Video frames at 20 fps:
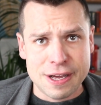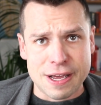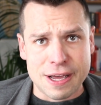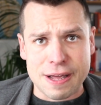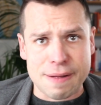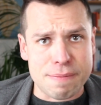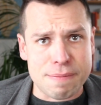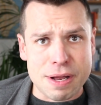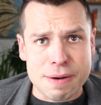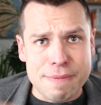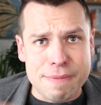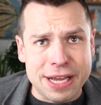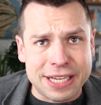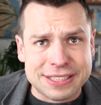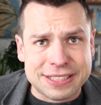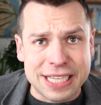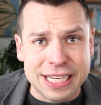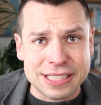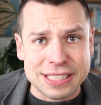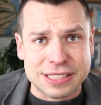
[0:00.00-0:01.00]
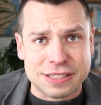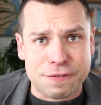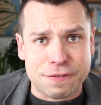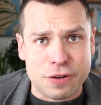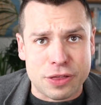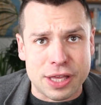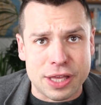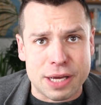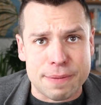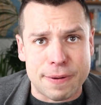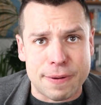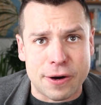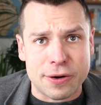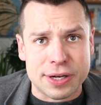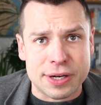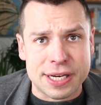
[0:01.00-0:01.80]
It makes sense if you think about it.